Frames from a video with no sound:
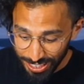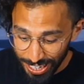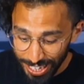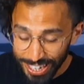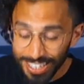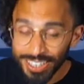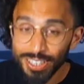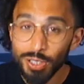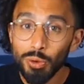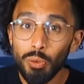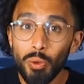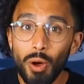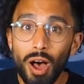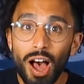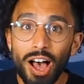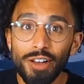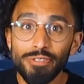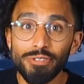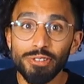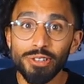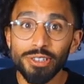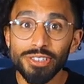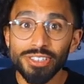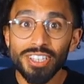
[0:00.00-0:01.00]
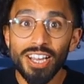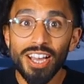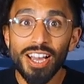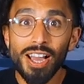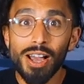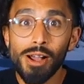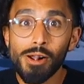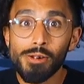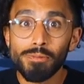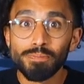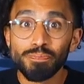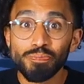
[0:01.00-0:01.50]
take the waffles,
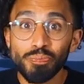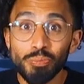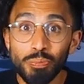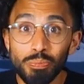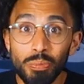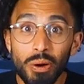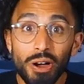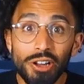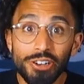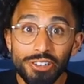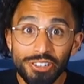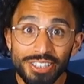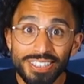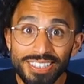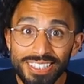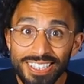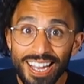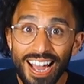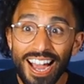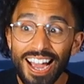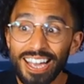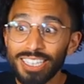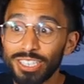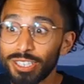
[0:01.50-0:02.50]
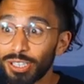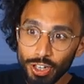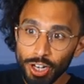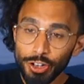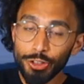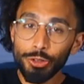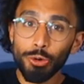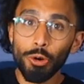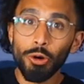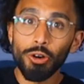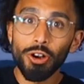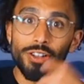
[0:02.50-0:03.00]
butter the sides,
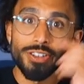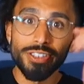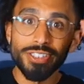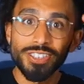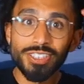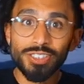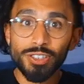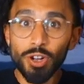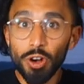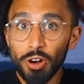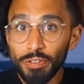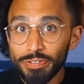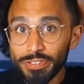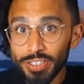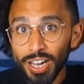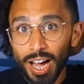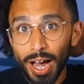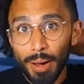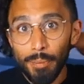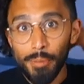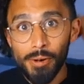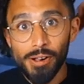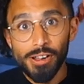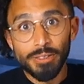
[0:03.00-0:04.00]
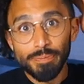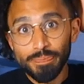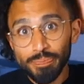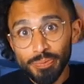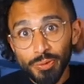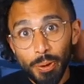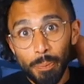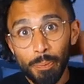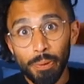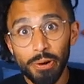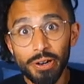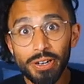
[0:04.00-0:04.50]
throw it on the stove top,
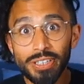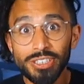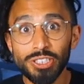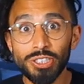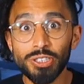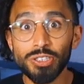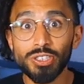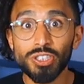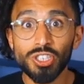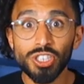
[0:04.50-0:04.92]
put a